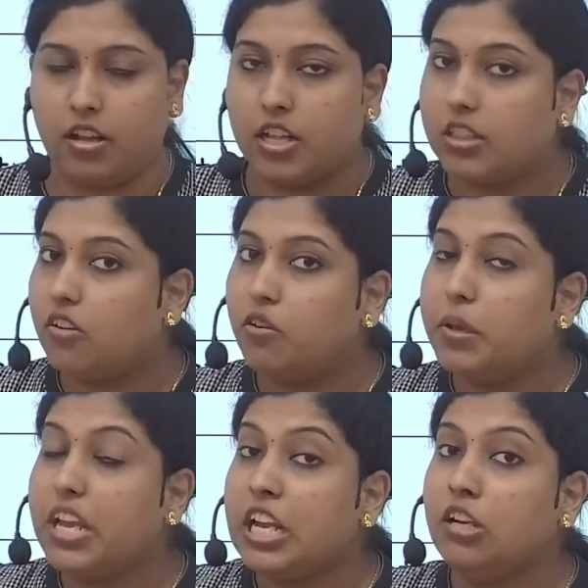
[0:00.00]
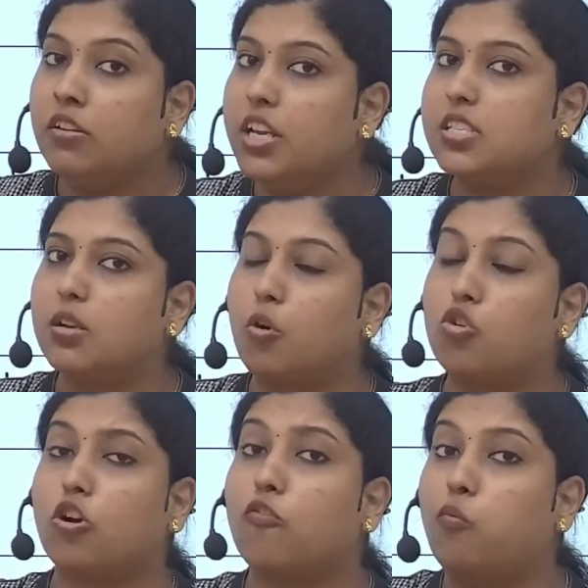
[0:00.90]
There will be increased amount
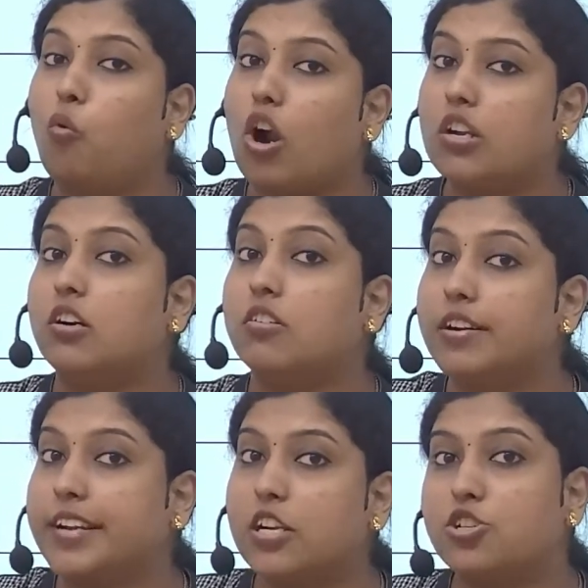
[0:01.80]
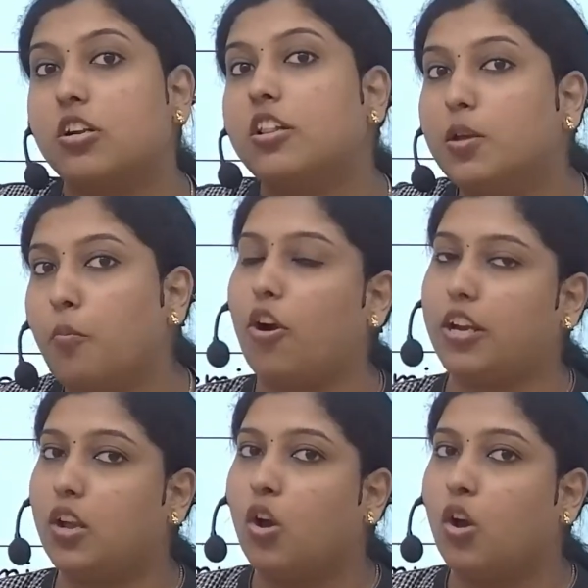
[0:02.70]
of water retention in the body.